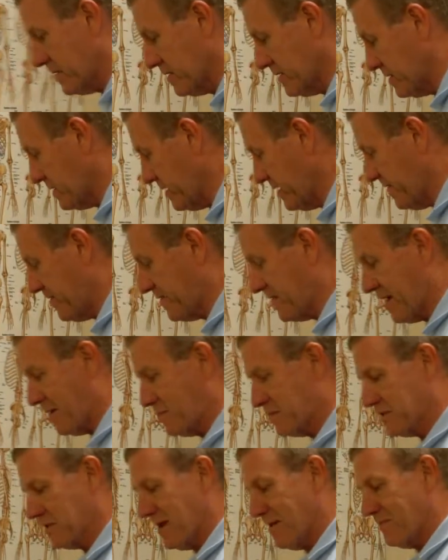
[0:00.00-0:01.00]
to lift
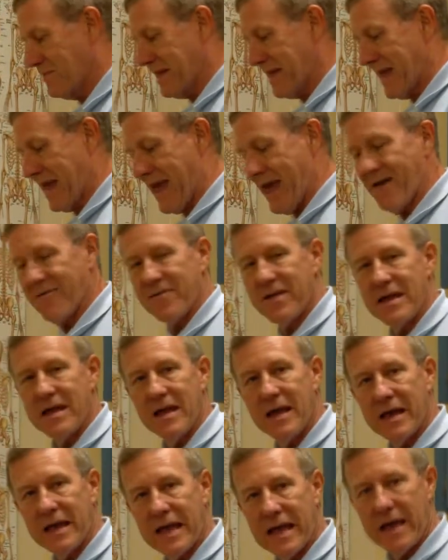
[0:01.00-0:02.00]
up something
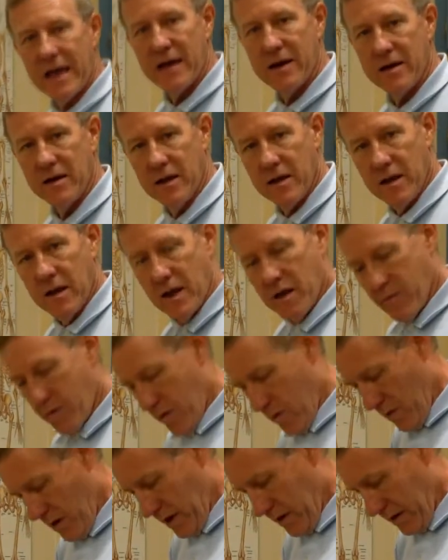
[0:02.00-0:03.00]
heavy, again,
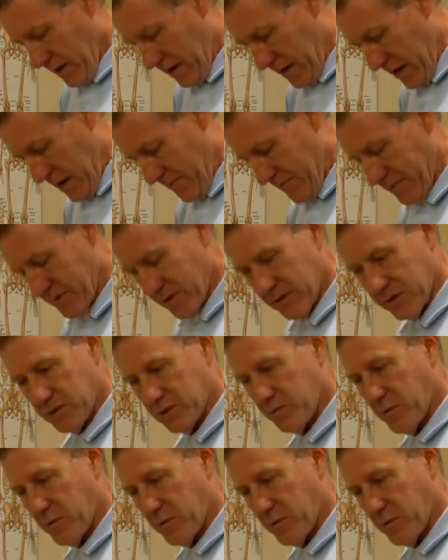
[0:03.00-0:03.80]
we want to keep the